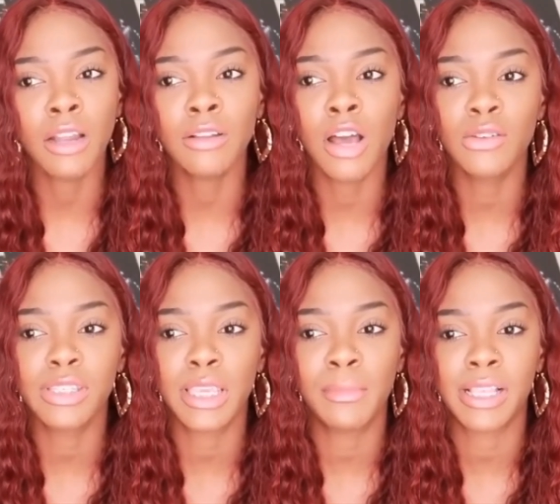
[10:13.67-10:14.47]
I don't know,
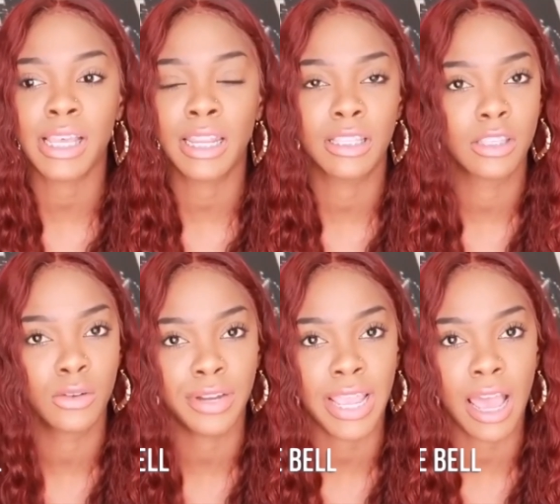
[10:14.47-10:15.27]
just get my side of the
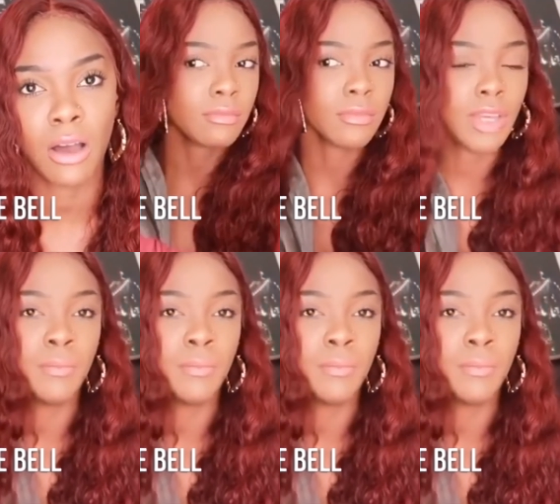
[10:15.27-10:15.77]
story out.